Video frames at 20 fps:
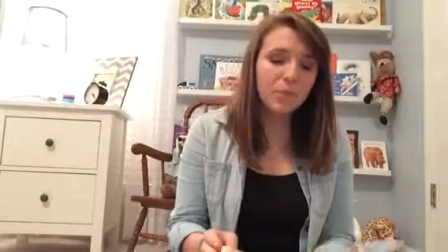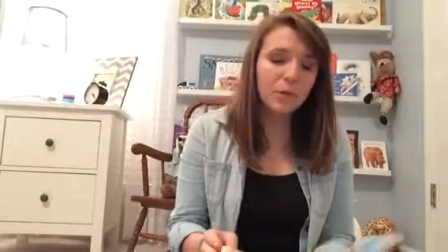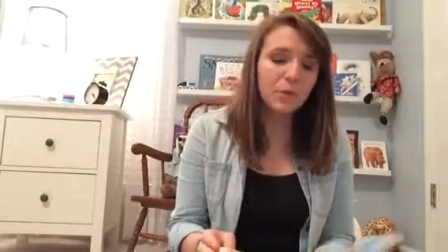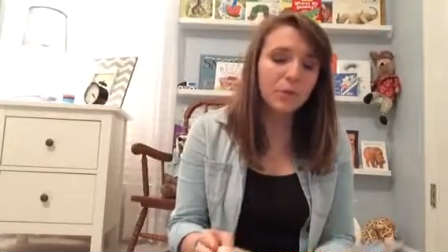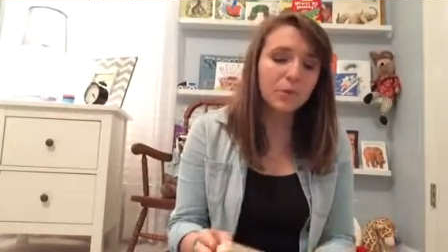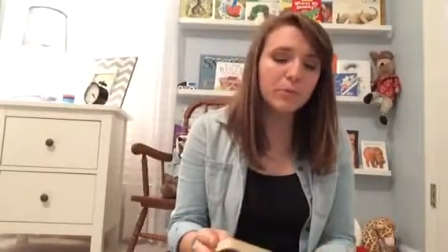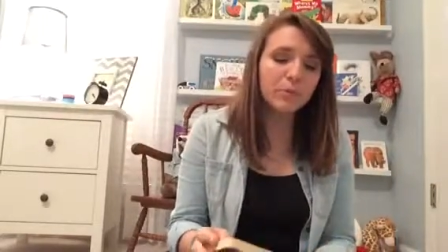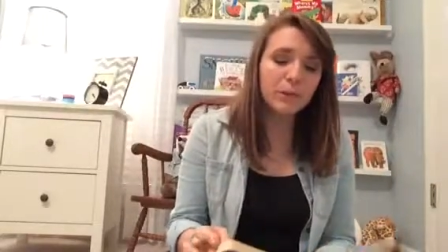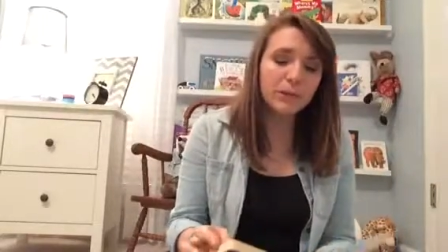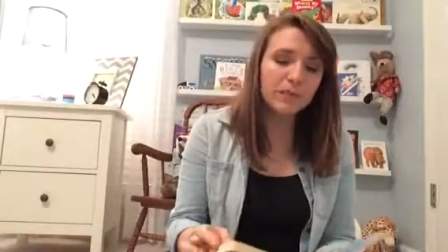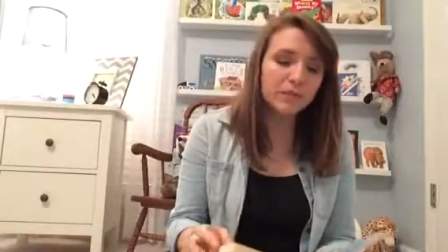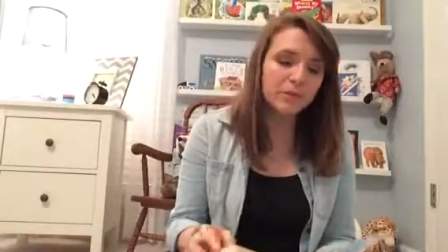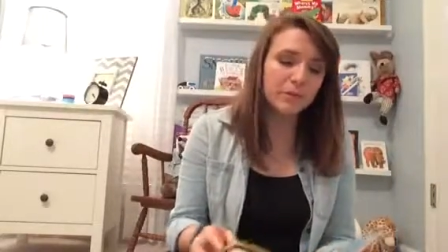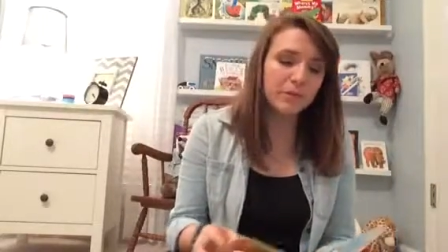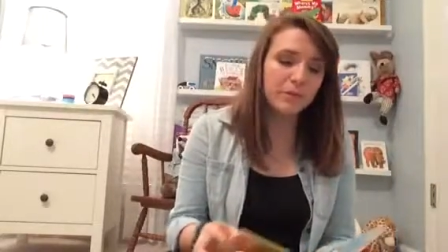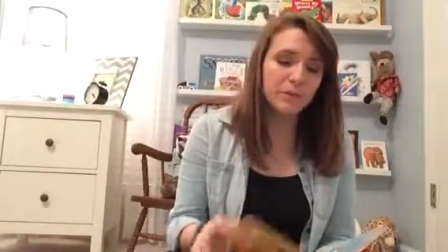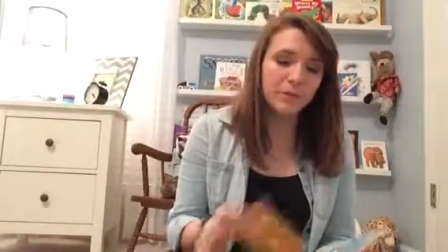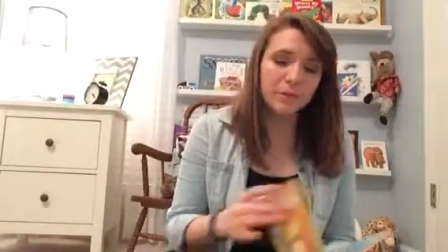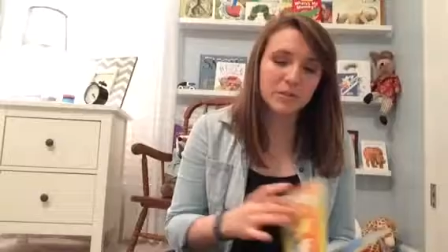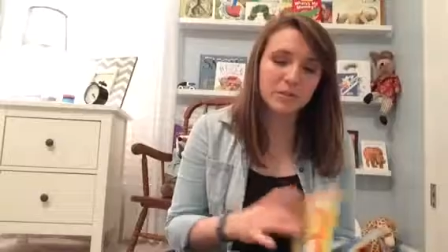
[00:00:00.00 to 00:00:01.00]
We read this
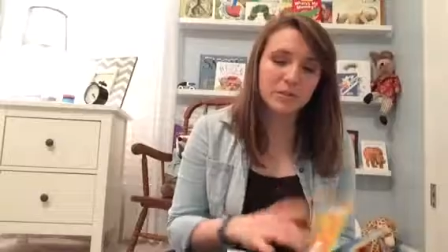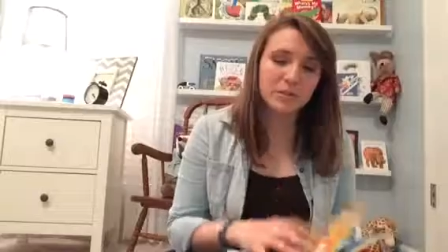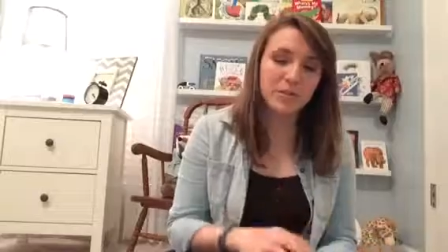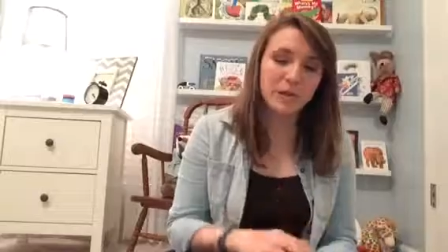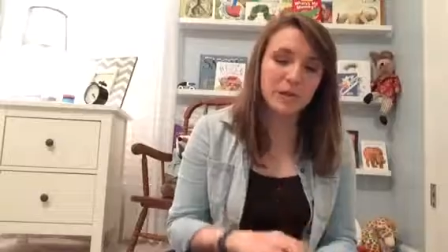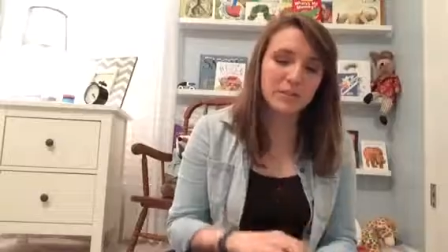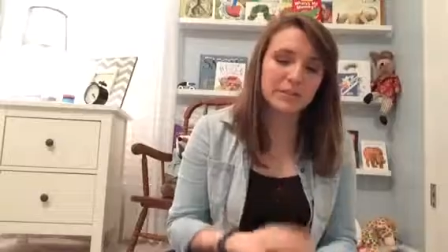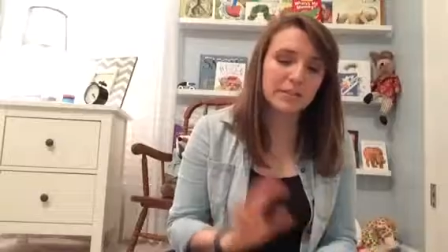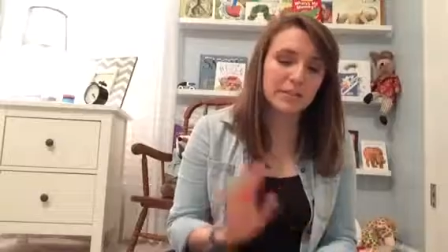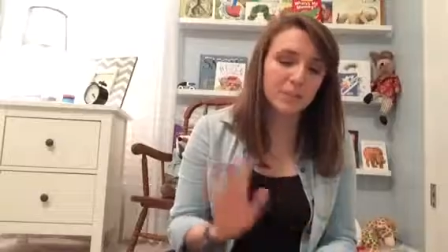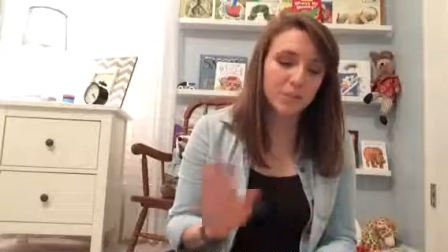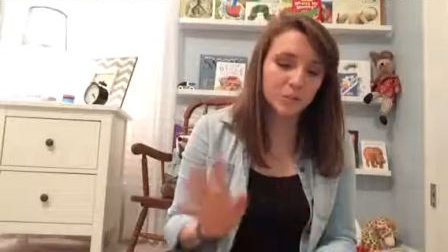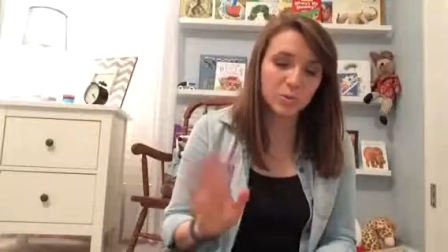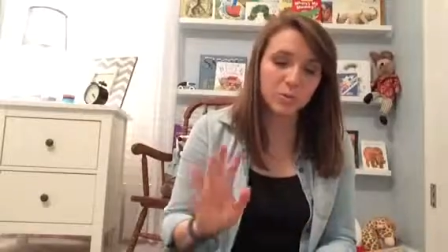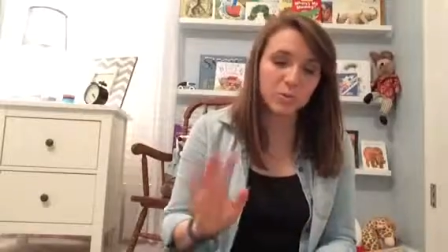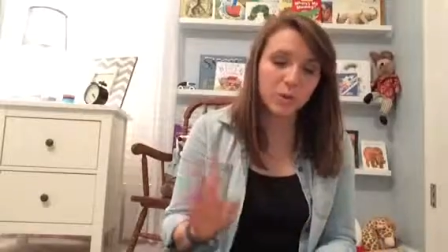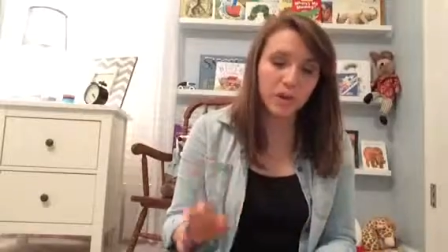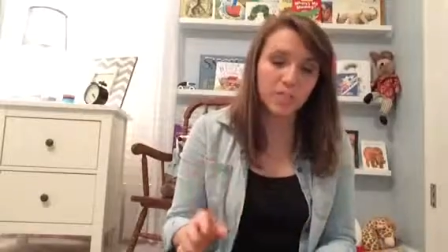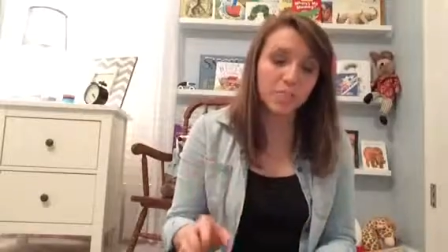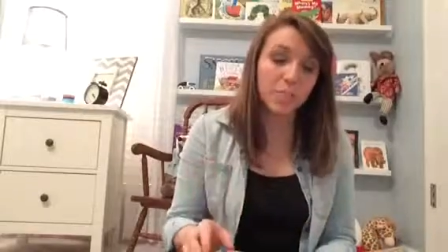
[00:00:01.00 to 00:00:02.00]
one every once in a while because I
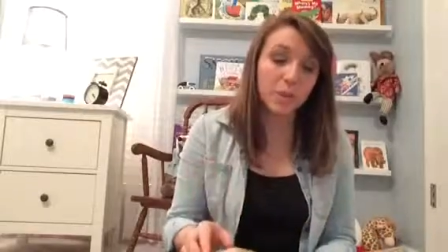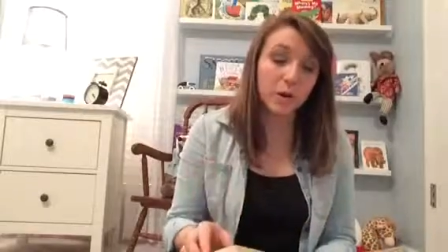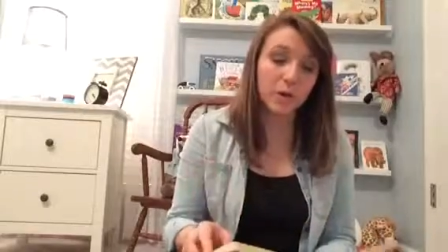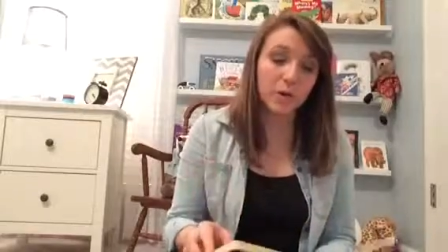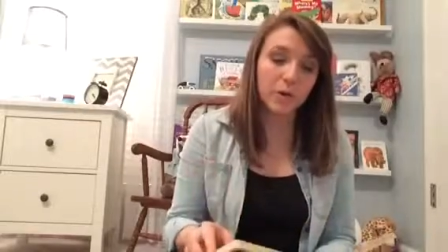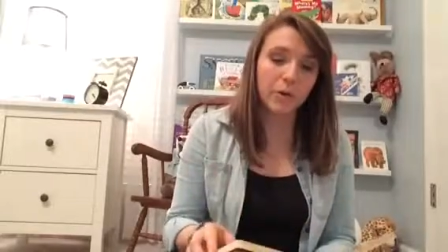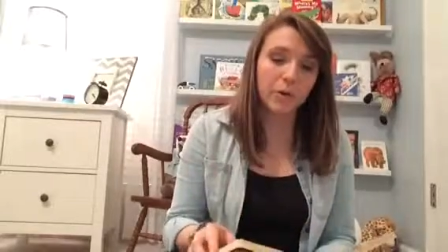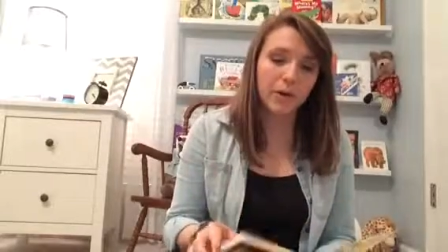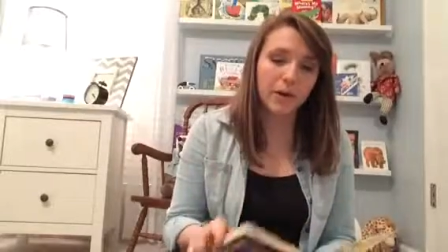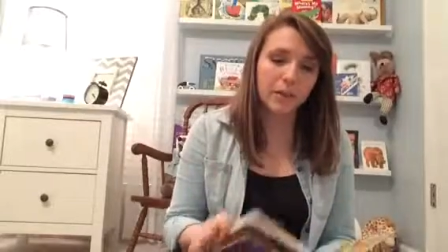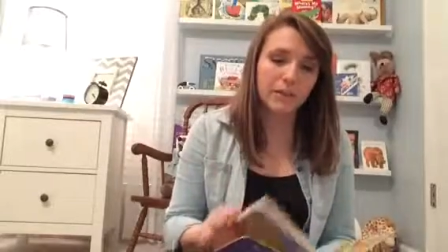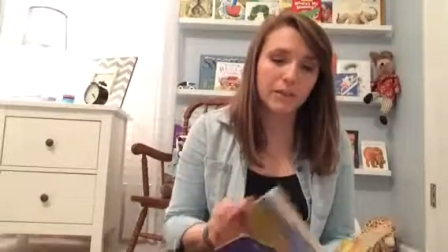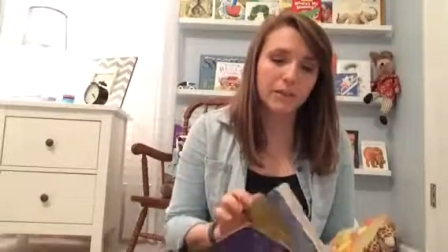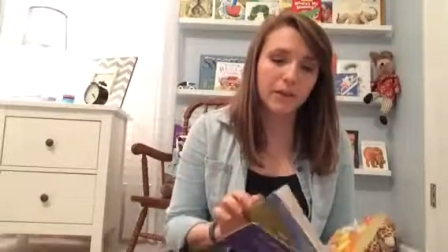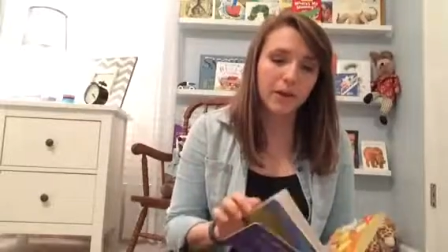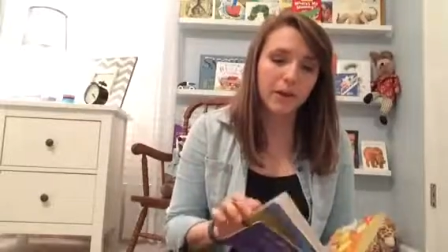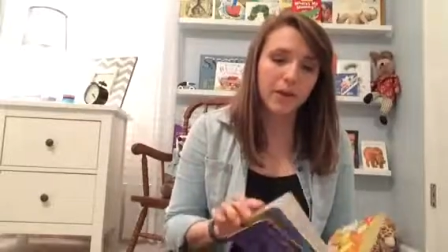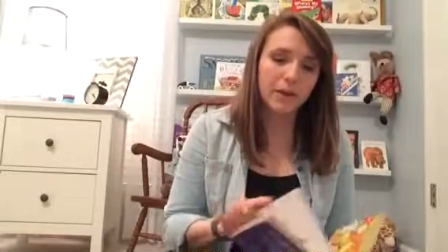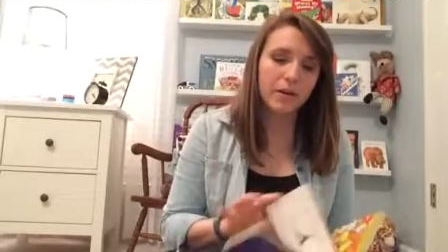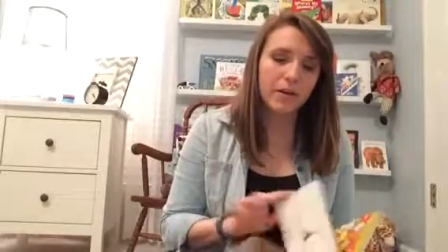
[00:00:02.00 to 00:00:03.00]
do love Margaret Wise
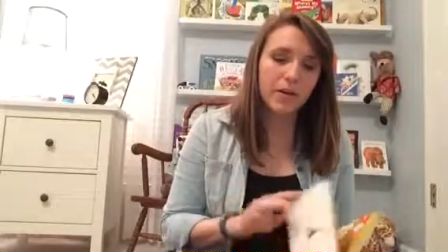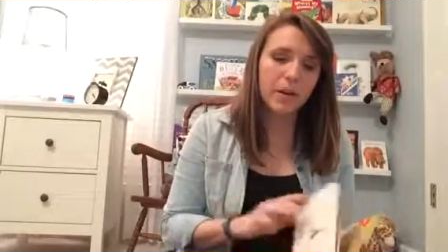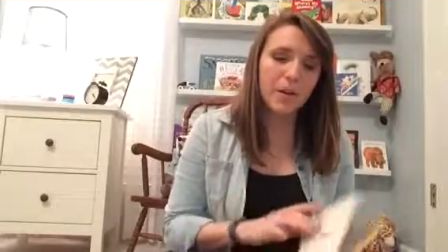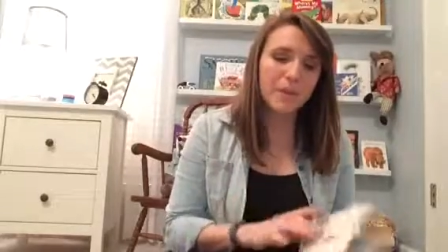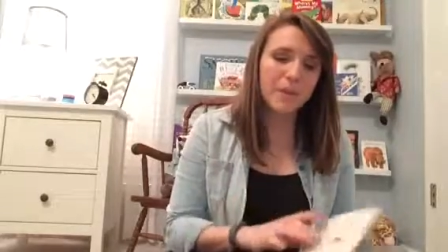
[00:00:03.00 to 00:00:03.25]
Brown,